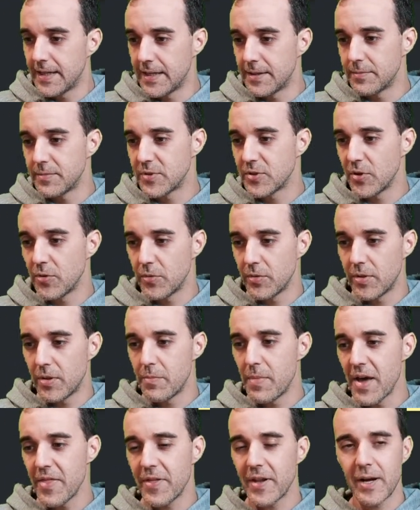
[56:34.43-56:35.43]
So the
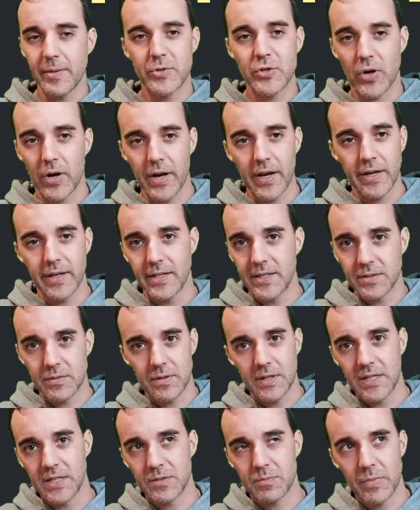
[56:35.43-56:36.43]
method I'm trying
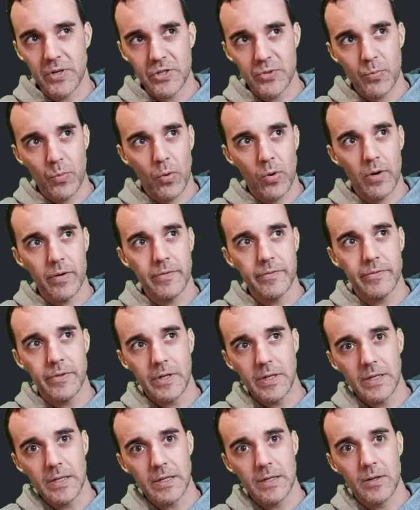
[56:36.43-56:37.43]
is much more of
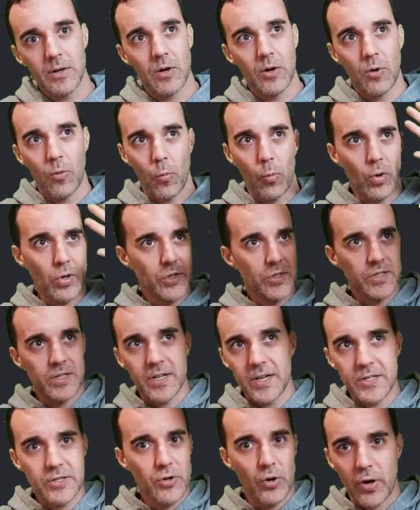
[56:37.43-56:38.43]
we're just going
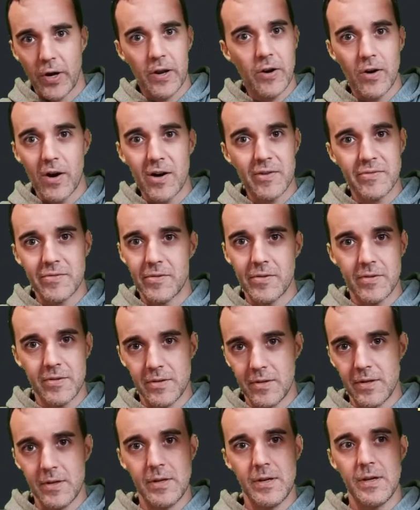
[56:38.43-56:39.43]
to turn it off,
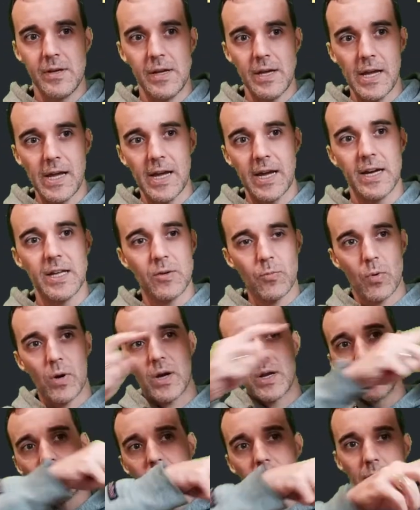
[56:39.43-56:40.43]
and we're going
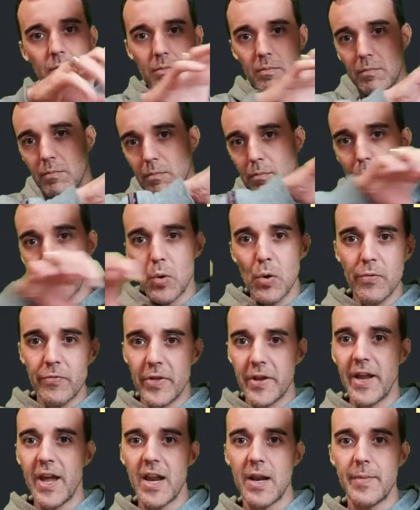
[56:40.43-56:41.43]
to move the
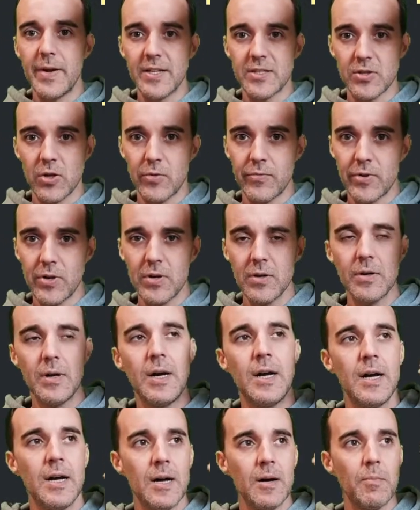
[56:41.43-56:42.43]
database over.
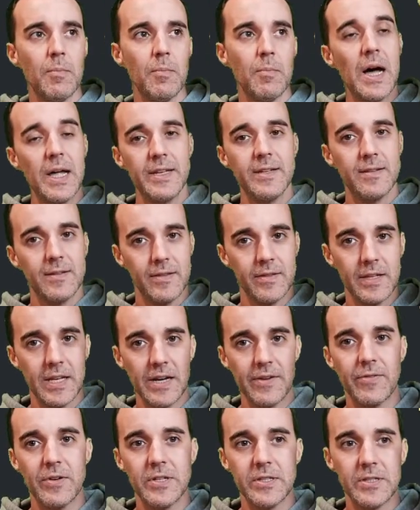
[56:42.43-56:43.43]
But the
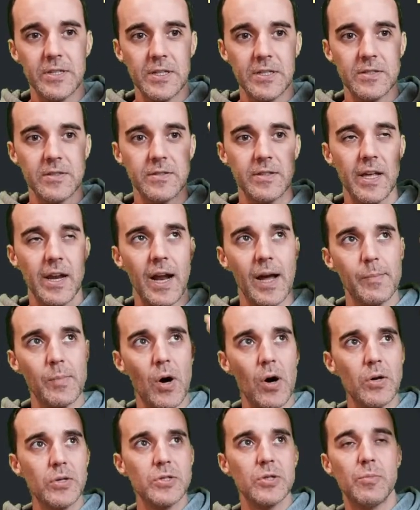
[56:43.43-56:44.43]
difference is that I'm
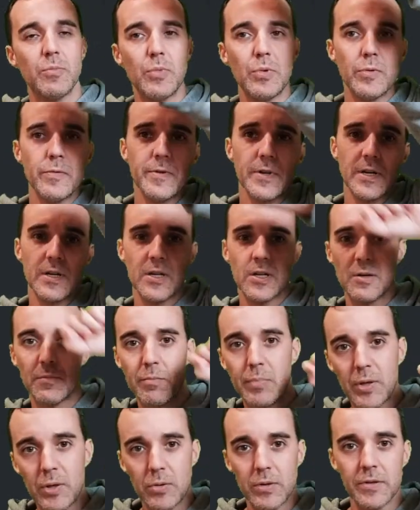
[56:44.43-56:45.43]
also moving
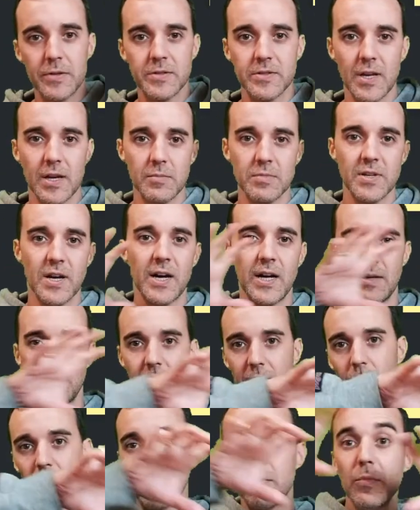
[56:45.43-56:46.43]
compute at the same time. I
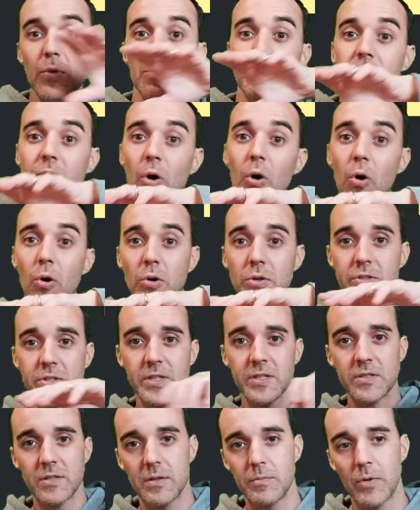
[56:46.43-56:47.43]
want to move the whole
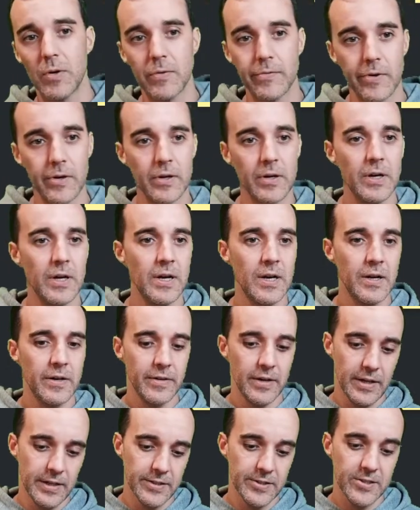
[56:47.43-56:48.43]
system over
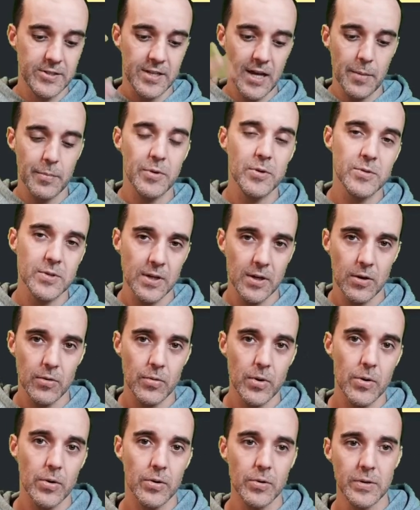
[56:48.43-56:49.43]
and stop using
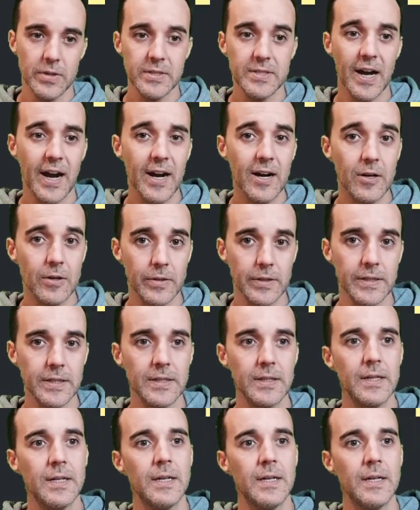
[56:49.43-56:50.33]
Heroku entirely.